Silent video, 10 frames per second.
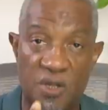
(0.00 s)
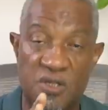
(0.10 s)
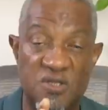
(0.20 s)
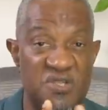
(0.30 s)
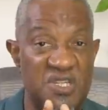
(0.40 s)

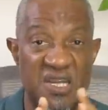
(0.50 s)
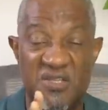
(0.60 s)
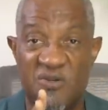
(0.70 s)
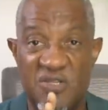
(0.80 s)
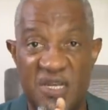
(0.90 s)
So she gets
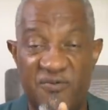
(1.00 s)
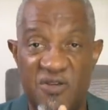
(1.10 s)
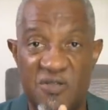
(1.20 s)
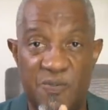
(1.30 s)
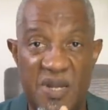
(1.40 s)
her
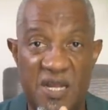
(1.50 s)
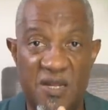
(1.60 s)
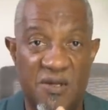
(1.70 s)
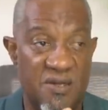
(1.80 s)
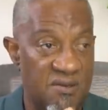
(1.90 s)
severance pay,
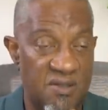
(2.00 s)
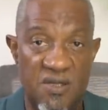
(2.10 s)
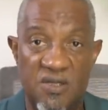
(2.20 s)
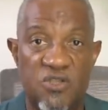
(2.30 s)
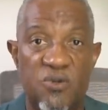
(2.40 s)

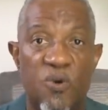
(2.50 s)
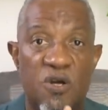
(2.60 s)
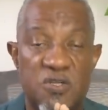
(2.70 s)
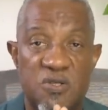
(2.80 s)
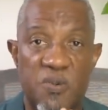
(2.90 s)
she
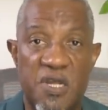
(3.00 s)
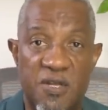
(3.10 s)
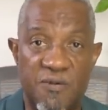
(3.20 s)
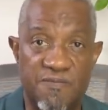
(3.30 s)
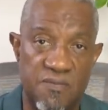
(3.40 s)
walks away,
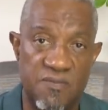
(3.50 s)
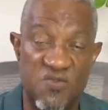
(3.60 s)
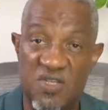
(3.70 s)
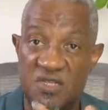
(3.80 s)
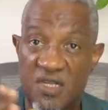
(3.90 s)

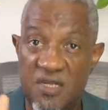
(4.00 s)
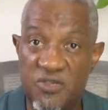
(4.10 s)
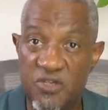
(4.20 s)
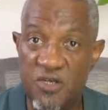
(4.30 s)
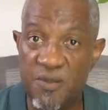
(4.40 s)
just like a
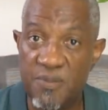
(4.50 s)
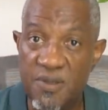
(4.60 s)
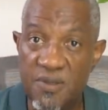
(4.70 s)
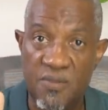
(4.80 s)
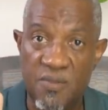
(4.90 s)
job.
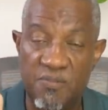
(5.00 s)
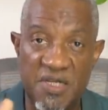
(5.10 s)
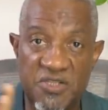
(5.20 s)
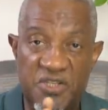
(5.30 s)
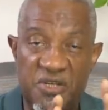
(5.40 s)

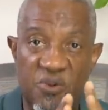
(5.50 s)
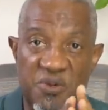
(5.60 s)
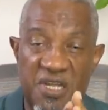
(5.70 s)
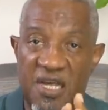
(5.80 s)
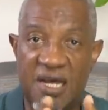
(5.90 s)
But she
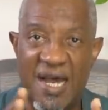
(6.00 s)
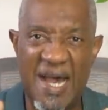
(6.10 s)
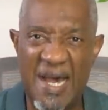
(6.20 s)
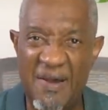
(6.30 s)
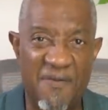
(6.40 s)
don't get
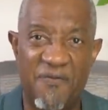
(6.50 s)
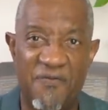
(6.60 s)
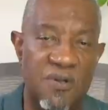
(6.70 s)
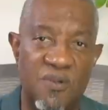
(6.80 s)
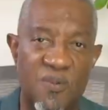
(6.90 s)
half.
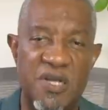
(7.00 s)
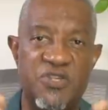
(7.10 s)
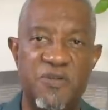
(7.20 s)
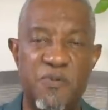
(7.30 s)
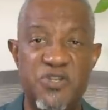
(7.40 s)
Why
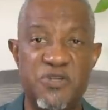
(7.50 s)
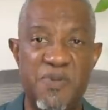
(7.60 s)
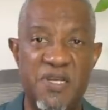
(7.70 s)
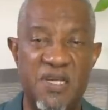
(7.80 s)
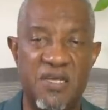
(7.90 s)
should she
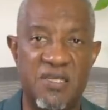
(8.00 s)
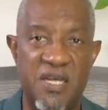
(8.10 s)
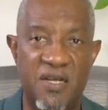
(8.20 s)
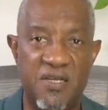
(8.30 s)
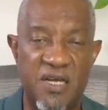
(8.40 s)
be
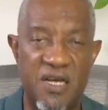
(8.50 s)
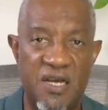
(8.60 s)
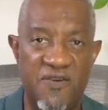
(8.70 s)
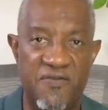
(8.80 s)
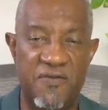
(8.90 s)
entitled to half?